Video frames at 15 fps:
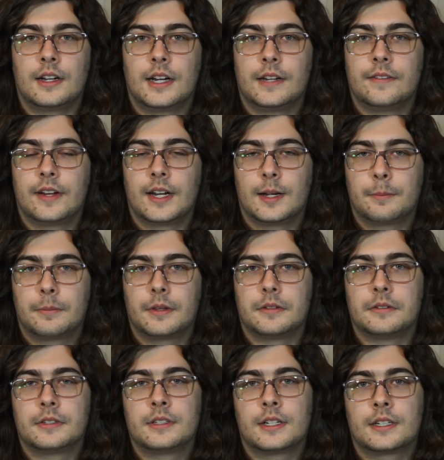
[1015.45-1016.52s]
giving up
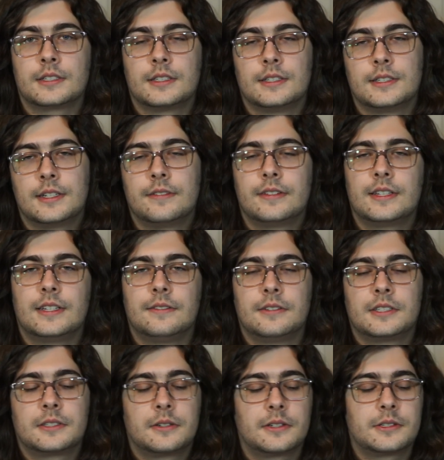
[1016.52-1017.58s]
those 6th and 7th
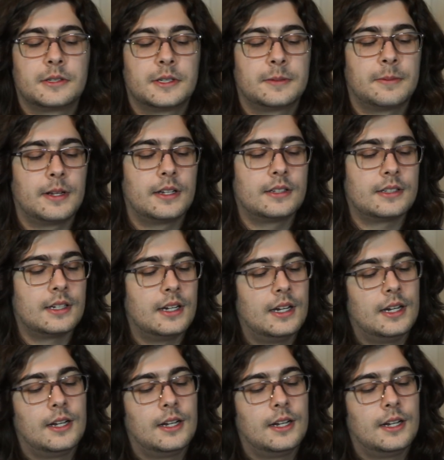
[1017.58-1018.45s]
level Sorcerer spells,